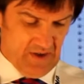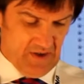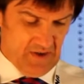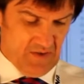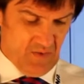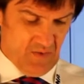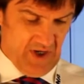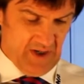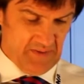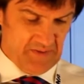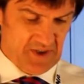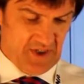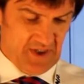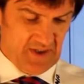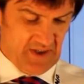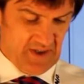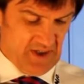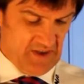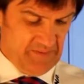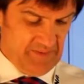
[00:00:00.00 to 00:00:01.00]
why I'm saying
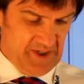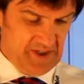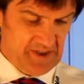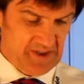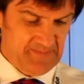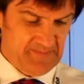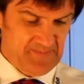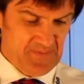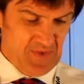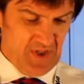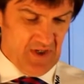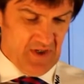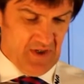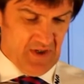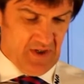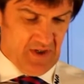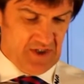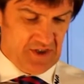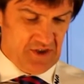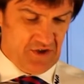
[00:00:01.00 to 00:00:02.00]
that in a minute.
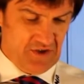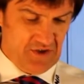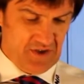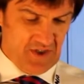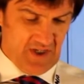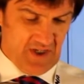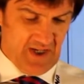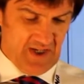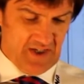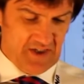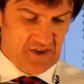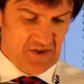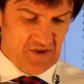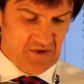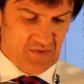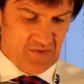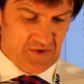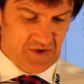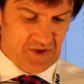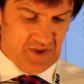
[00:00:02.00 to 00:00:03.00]
Let's look at the case,
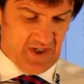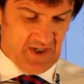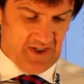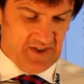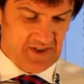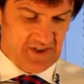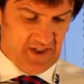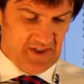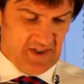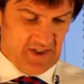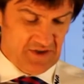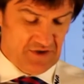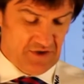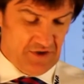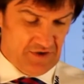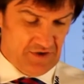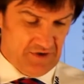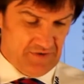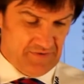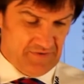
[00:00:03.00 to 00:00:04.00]
which again is ending in
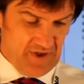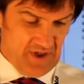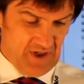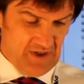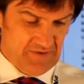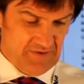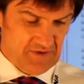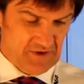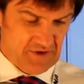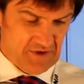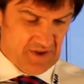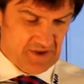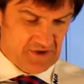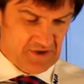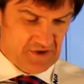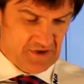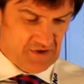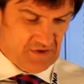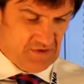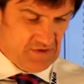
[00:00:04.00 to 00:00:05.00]
225. So let's
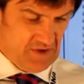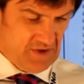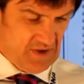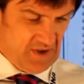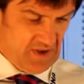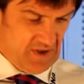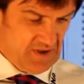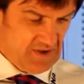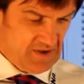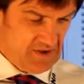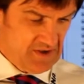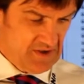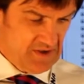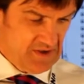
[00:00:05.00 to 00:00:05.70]
just go to that.